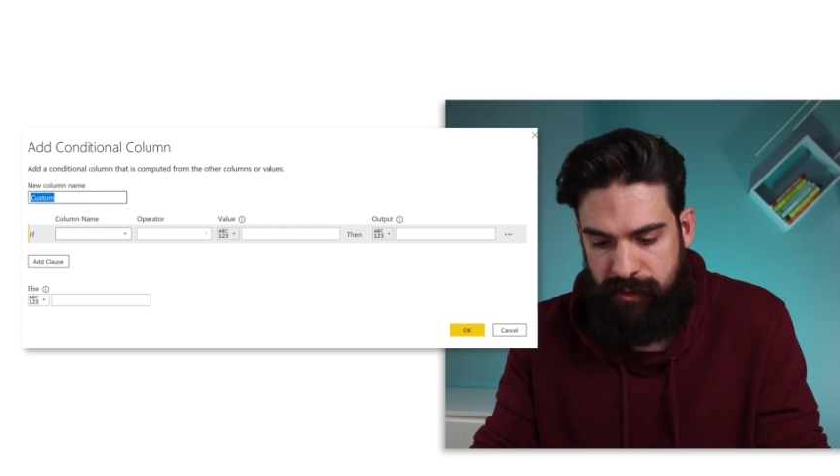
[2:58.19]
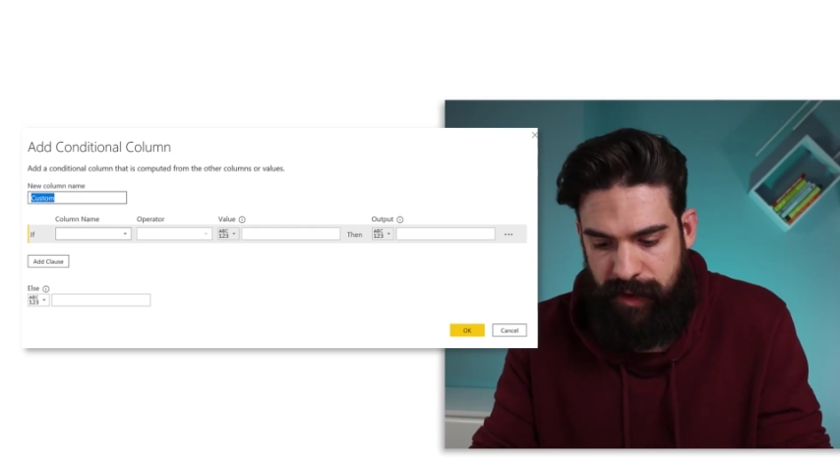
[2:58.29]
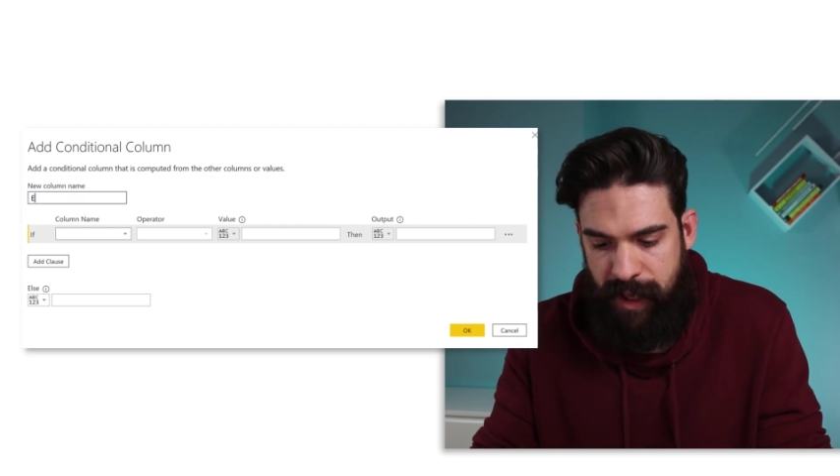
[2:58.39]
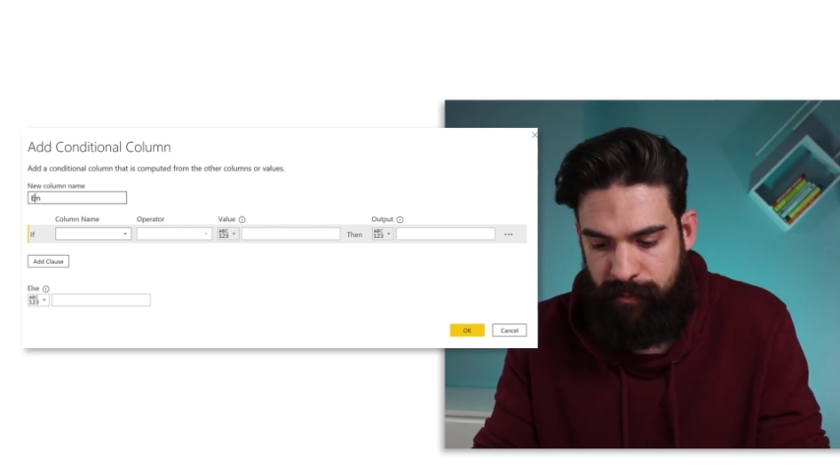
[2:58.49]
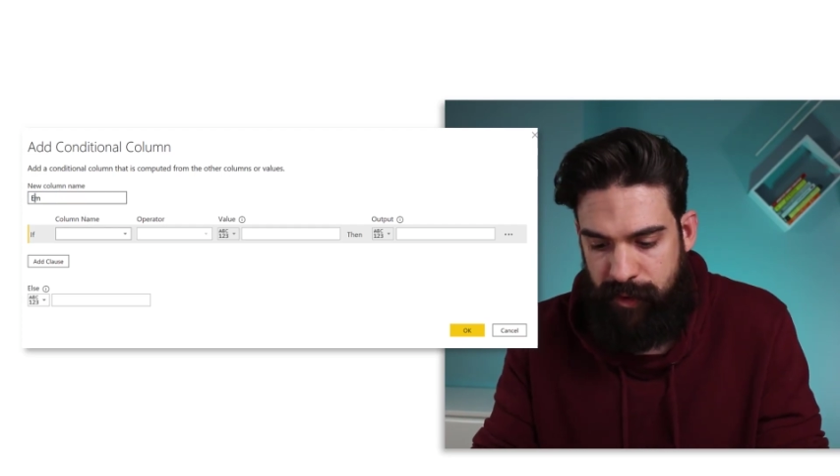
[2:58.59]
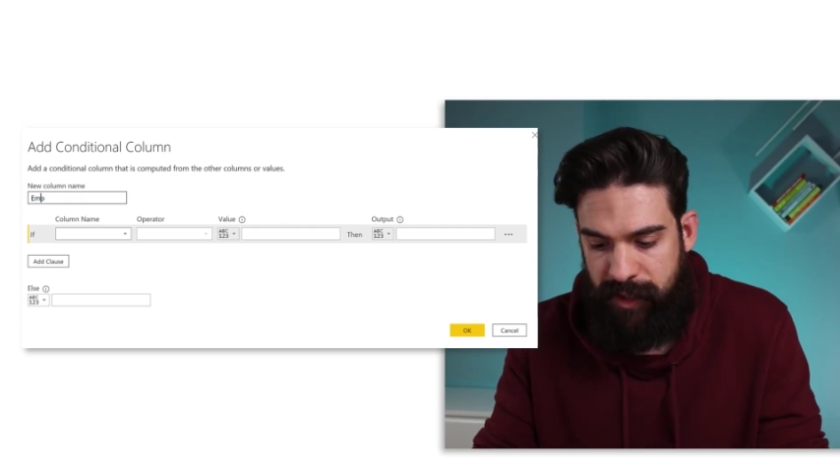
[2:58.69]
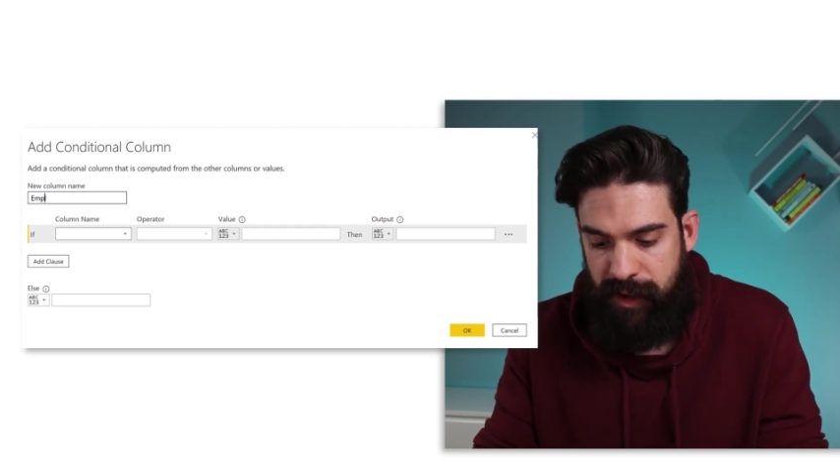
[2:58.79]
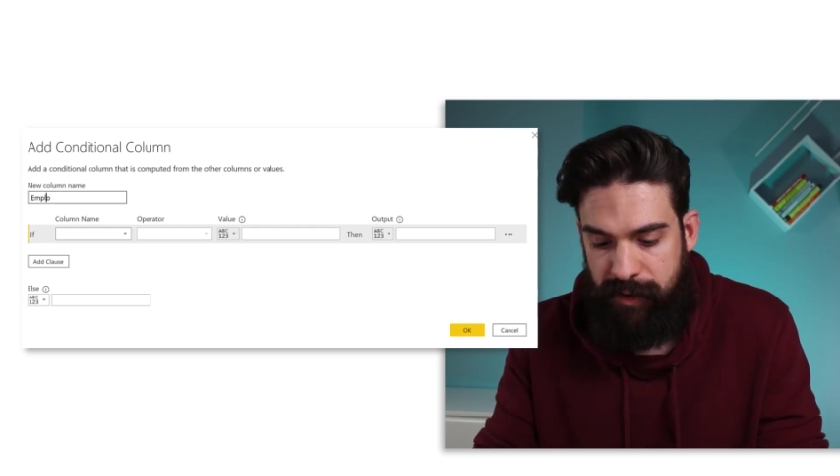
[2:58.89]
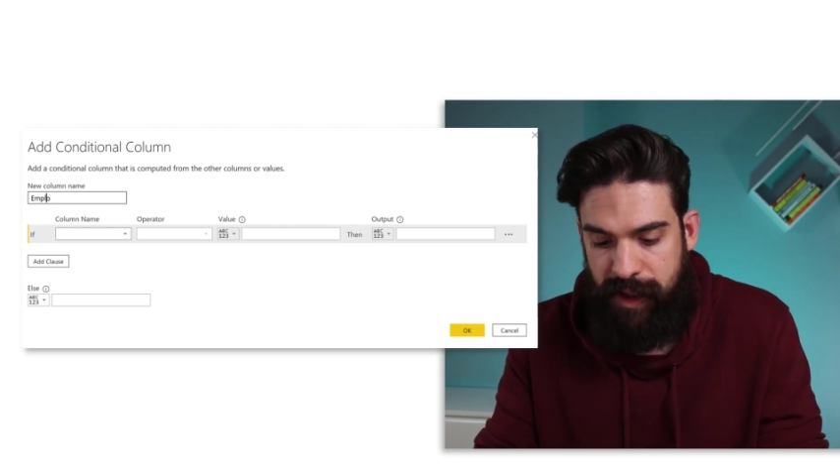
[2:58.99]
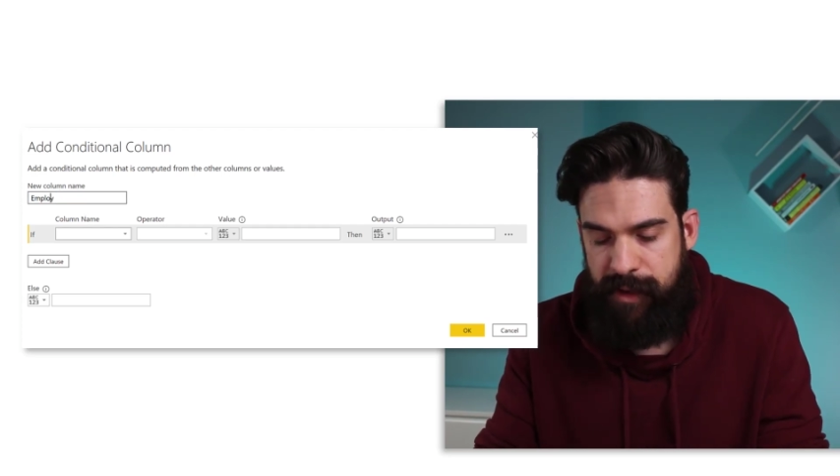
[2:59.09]
the
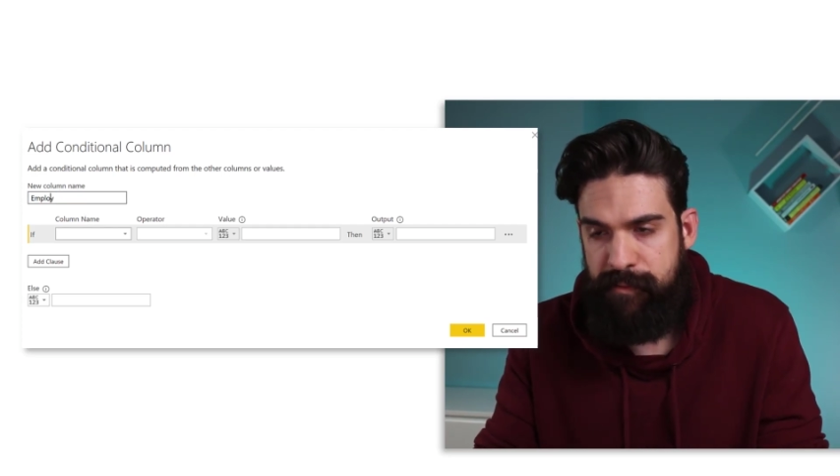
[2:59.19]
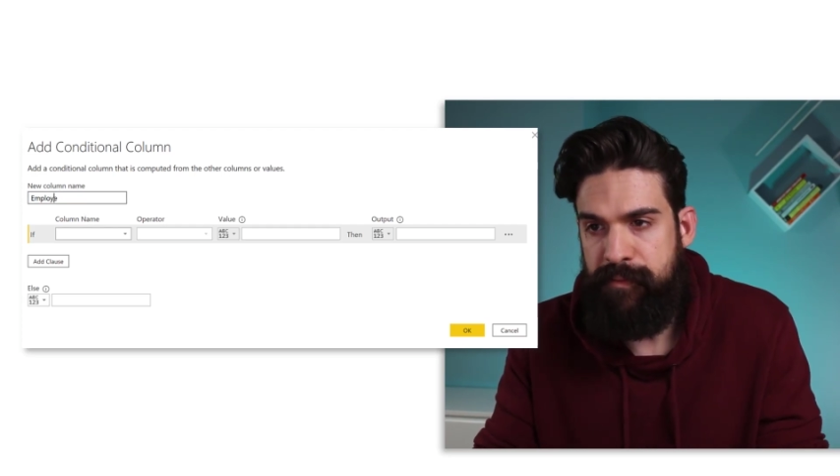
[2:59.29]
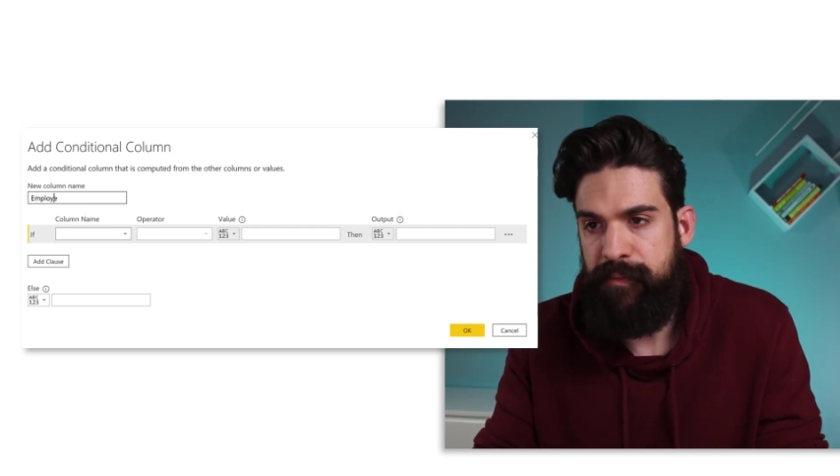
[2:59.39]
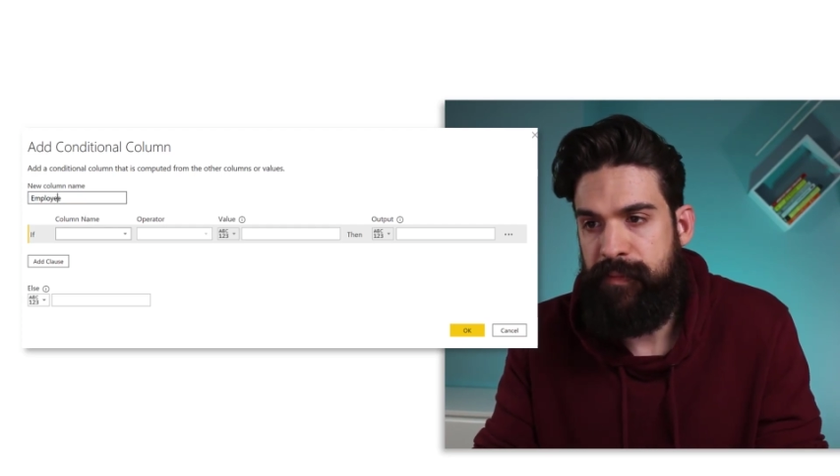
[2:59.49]
employee name